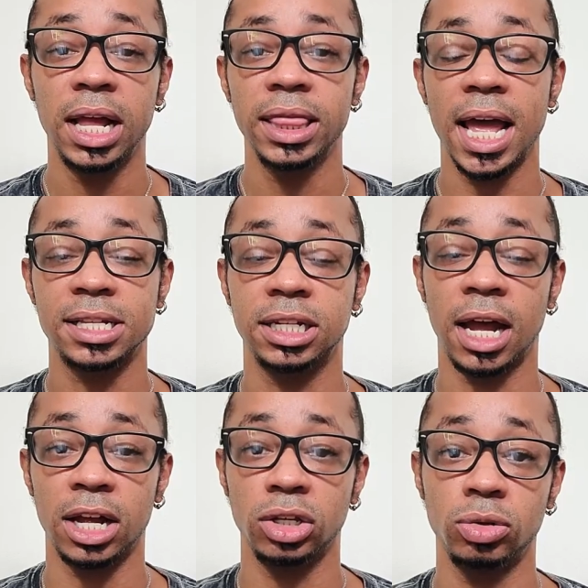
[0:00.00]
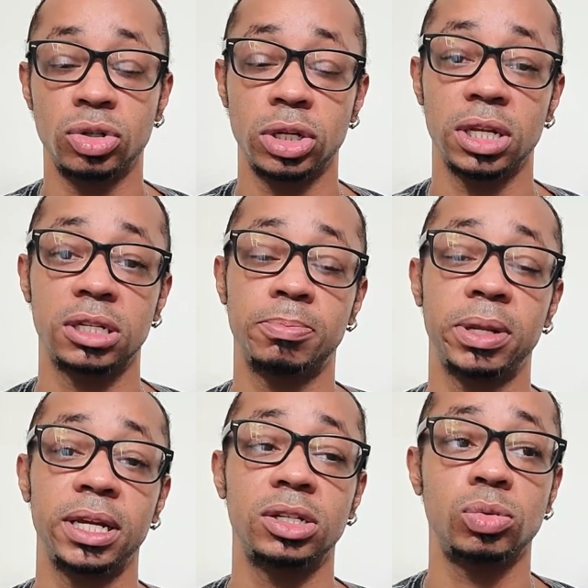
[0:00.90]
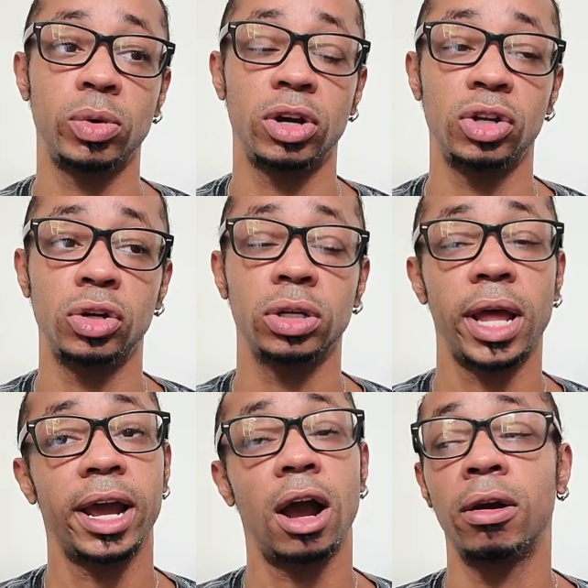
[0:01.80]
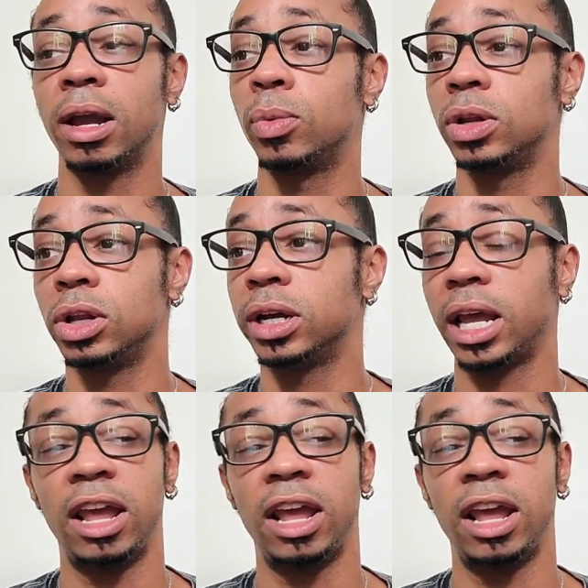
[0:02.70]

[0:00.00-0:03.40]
that's got you to this place where you're like, all right, well, look,